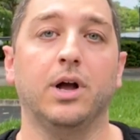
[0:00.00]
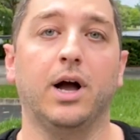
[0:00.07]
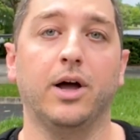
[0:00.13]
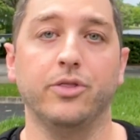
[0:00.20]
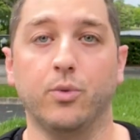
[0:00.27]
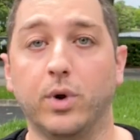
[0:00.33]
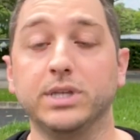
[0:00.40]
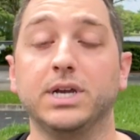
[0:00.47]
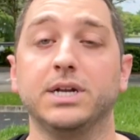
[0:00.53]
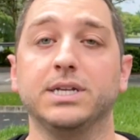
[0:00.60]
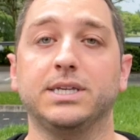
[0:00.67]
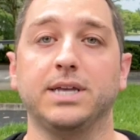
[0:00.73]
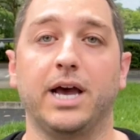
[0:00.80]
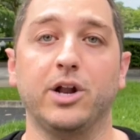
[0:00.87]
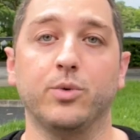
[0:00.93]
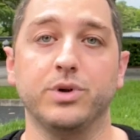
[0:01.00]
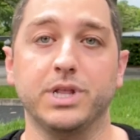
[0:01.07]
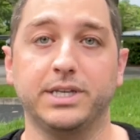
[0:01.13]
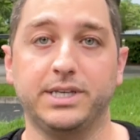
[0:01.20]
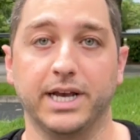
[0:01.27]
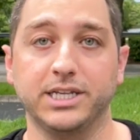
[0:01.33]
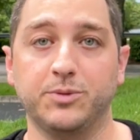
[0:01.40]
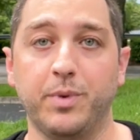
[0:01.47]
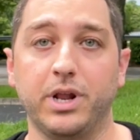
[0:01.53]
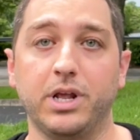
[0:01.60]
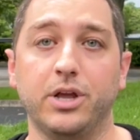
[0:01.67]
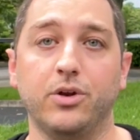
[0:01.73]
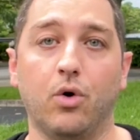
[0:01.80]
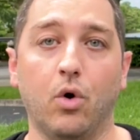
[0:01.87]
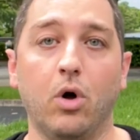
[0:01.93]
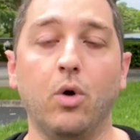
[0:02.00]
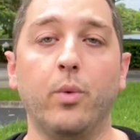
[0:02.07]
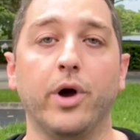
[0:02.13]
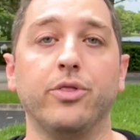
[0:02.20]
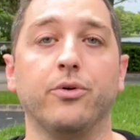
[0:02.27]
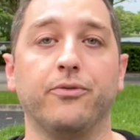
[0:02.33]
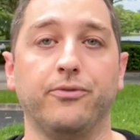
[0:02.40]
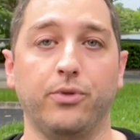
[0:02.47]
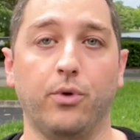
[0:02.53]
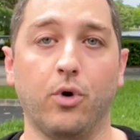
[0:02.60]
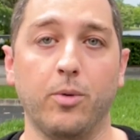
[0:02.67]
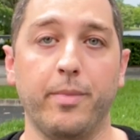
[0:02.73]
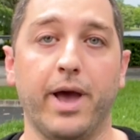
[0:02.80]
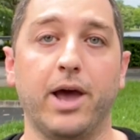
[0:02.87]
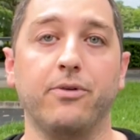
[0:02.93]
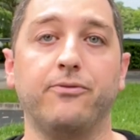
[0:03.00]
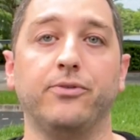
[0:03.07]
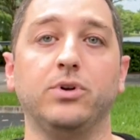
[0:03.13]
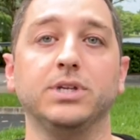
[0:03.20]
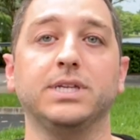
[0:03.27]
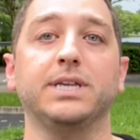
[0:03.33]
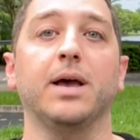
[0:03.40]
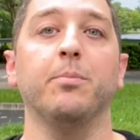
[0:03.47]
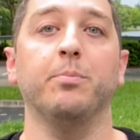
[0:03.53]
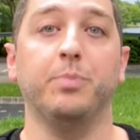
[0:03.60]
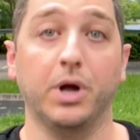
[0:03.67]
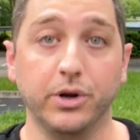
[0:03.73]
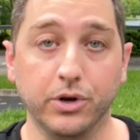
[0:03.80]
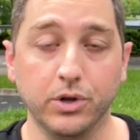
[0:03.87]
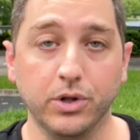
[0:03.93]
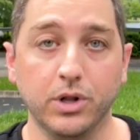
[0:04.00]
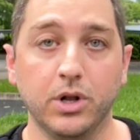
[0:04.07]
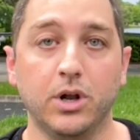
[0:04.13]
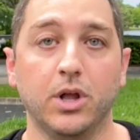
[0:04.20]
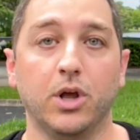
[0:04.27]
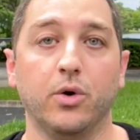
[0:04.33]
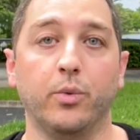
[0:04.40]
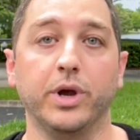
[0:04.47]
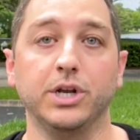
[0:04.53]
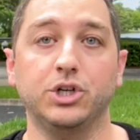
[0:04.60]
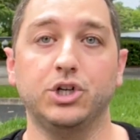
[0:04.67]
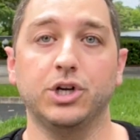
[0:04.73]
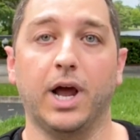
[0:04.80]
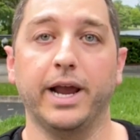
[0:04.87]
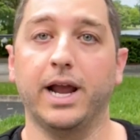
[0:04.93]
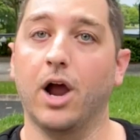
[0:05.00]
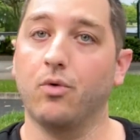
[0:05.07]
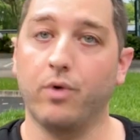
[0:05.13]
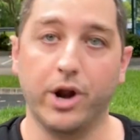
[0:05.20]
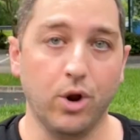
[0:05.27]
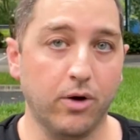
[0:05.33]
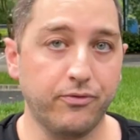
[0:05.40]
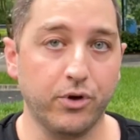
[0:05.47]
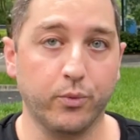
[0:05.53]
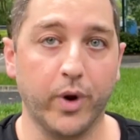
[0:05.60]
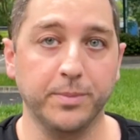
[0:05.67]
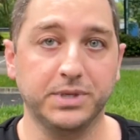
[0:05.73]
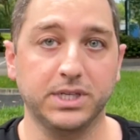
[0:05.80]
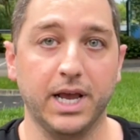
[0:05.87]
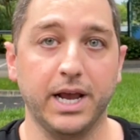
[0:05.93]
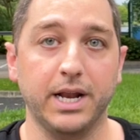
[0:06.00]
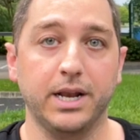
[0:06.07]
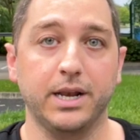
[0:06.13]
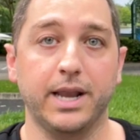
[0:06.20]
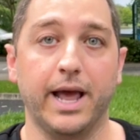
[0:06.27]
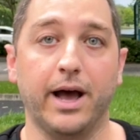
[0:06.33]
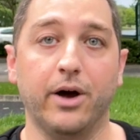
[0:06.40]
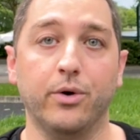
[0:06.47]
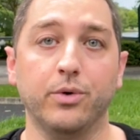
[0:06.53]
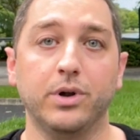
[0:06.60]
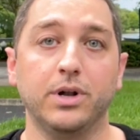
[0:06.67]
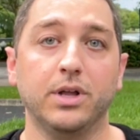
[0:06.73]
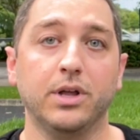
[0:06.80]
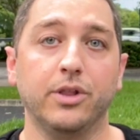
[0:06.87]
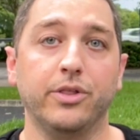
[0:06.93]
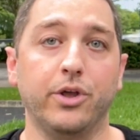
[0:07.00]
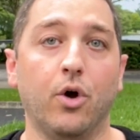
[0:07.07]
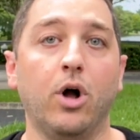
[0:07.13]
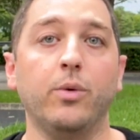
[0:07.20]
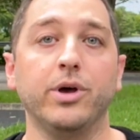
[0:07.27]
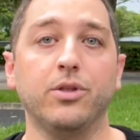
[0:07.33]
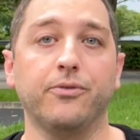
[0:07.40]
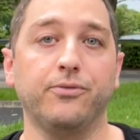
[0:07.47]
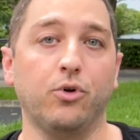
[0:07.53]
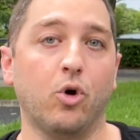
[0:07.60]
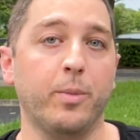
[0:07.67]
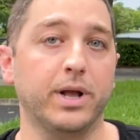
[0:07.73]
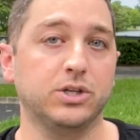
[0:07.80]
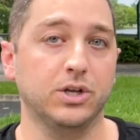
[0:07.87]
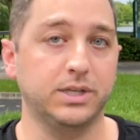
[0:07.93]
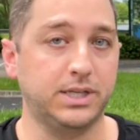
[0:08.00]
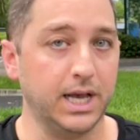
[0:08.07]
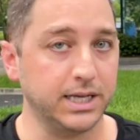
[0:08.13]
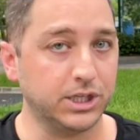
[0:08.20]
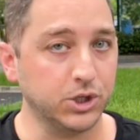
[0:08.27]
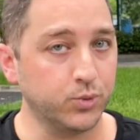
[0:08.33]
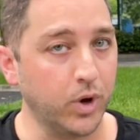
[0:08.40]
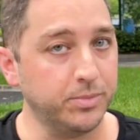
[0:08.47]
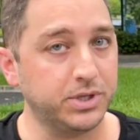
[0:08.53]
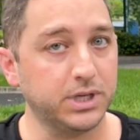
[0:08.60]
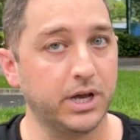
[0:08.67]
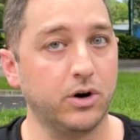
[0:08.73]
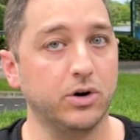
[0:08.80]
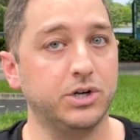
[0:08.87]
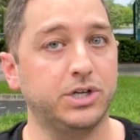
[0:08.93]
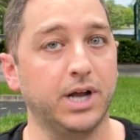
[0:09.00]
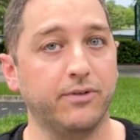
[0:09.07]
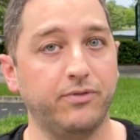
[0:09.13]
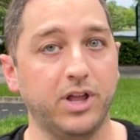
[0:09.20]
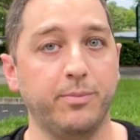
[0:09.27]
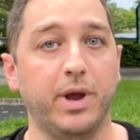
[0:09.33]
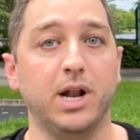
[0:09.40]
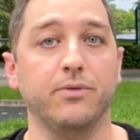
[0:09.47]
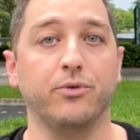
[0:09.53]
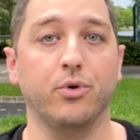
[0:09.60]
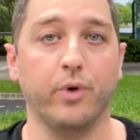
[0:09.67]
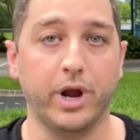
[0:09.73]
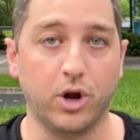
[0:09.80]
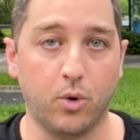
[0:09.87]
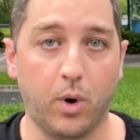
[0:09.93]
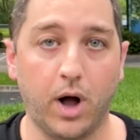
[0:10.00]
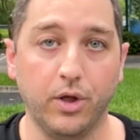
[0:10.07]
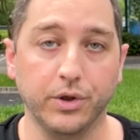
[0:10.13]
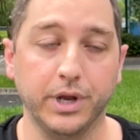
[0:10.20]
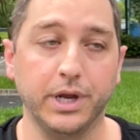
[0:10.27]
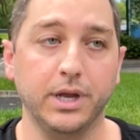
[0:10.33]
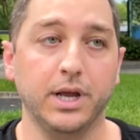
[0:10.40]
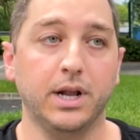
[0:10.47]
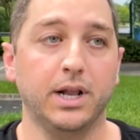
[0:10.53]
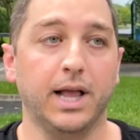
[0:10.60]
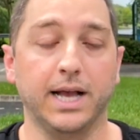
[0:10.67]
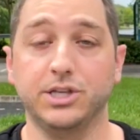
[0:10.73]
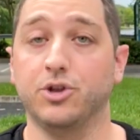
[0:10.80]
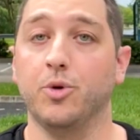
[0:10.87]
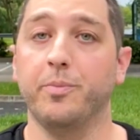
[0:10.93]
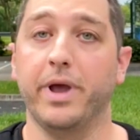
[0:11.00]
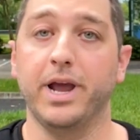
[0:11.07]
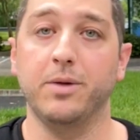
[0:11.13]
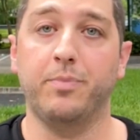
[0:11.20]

The ones I decided were the Tasmanian all-weather floor mat full set bundle, which I got right off their website. Now, the all-weather floor mats on Tesla's website are definitely made of great quality, as they're made